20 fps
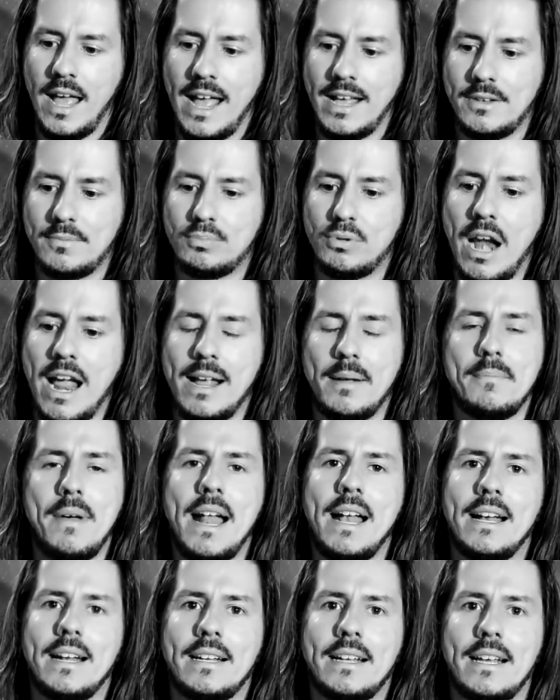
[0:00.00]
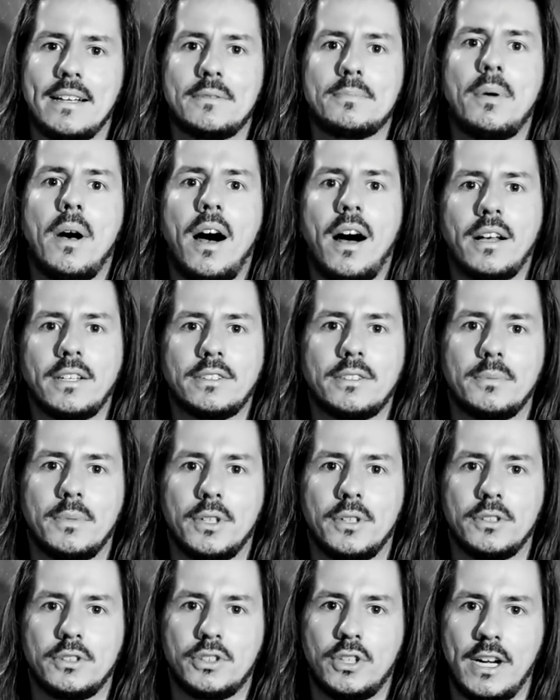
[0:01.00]
as pragmatic as
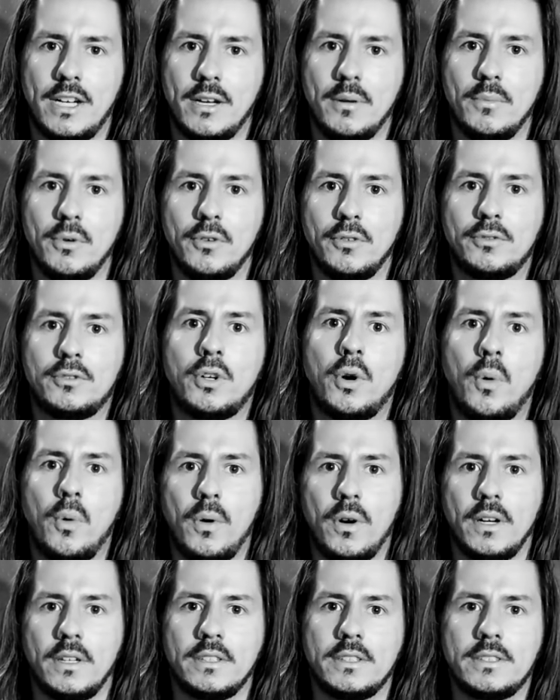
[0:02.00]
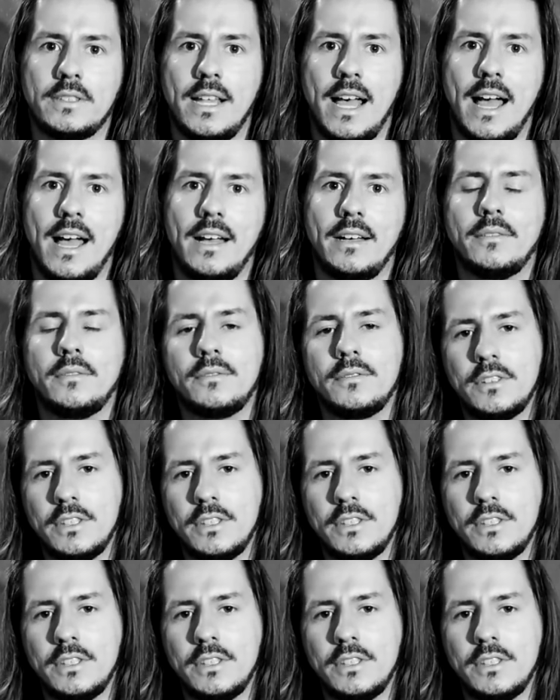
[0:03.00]
possible, trying to move towards that,